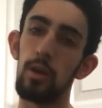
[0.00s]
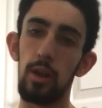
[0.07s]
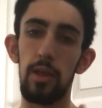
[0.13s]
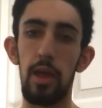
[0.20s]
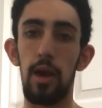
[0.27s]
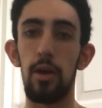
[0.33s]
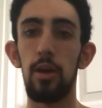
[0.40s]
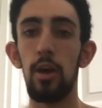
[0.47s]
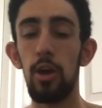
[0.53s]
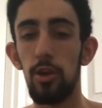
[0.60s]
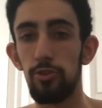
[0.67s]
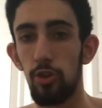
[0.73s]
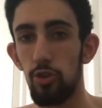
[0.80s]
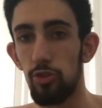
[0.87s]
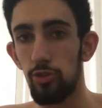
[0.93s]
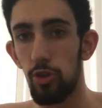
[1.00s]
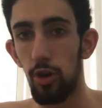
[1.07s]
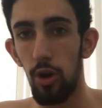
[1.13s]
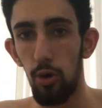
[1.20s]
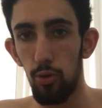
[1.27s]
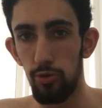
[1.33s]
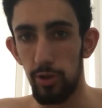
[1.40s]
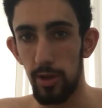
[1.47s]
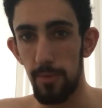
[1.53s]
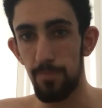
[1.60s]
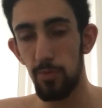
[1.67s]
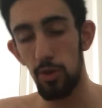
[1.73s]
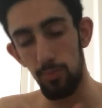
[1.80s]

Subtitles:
Like that. So you're just going to hold it.